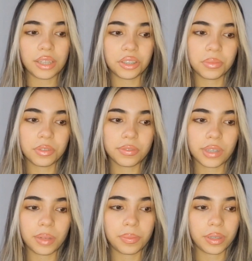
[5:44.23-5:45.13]
As you move
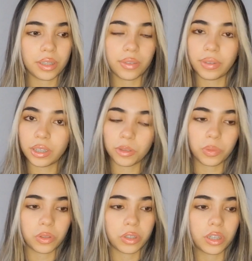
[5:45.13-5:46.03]
up the
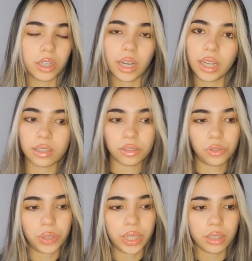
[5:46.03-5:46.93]
fingerboard and the
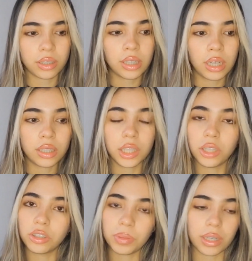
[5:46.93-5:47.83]
strings, the
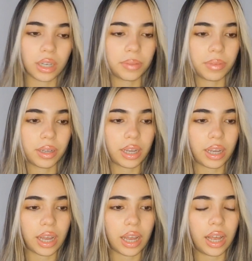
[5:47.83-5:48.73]
notes become
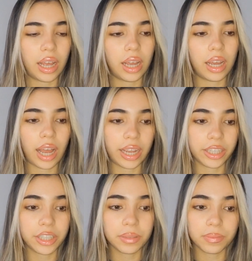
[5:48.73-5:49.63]

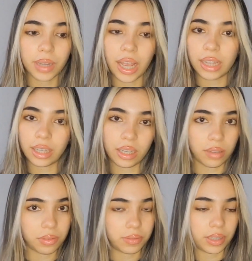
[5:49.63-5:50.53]
higher and they
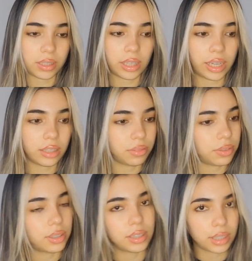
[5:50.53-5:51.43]
give off a slight
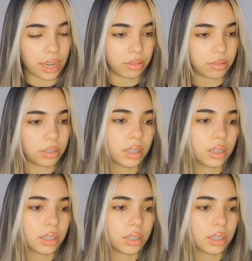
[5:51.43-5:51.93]
different sound.